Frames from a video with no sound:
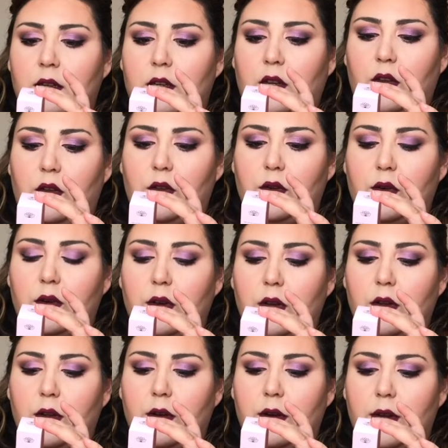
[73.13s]
New
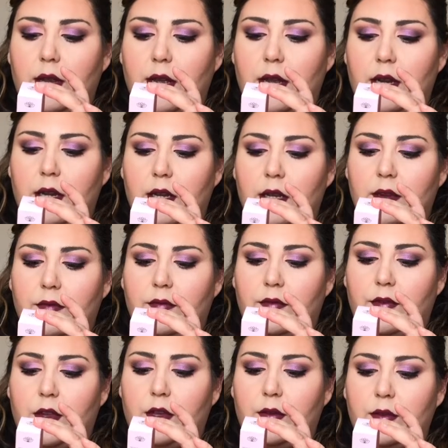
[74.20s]
York organic
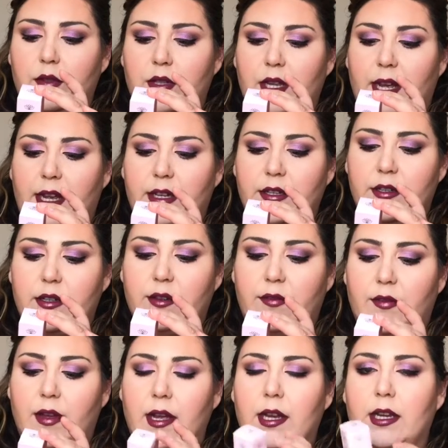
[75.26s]
infused
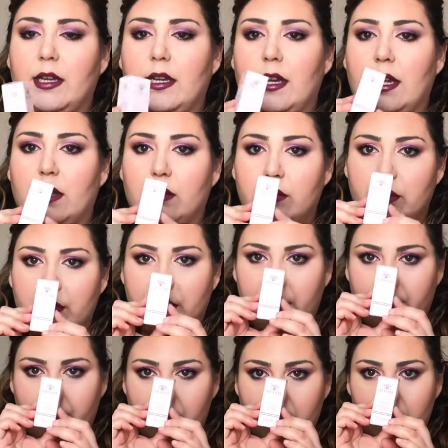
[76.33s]
age-defying nail
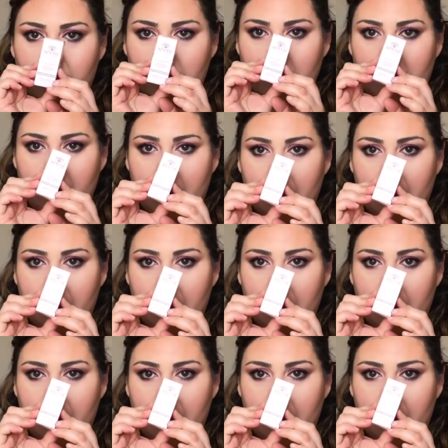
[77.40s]
treatment.